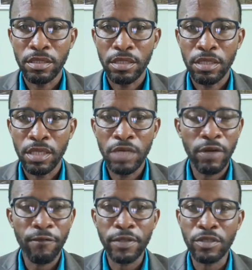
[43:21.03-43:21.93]
in
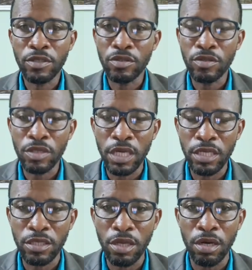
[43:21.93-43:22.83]
reference to case
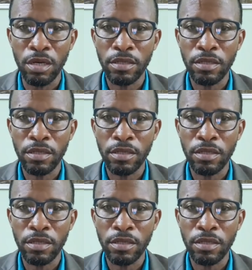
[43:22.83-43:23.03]
law.